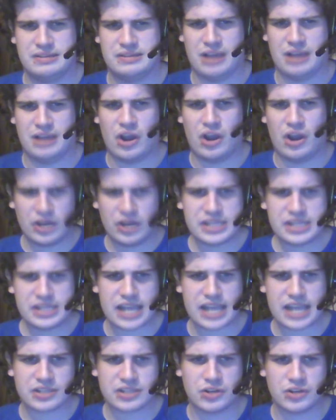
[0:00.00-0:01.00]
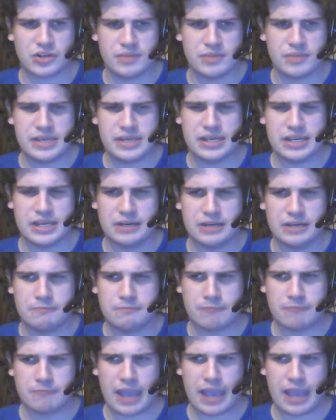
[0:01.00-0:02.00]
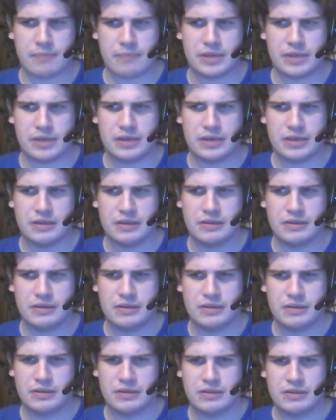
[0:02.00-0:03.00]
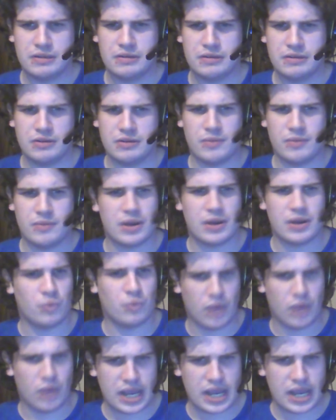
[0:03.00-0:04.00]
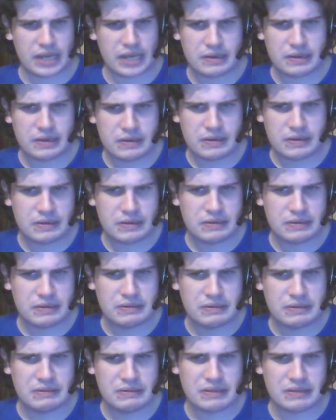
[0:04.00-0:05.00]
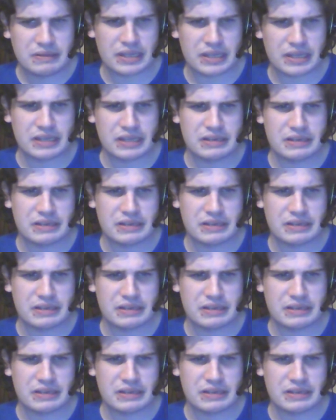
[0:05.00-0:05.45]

Heart attacks are going to be happen no matter what. Like,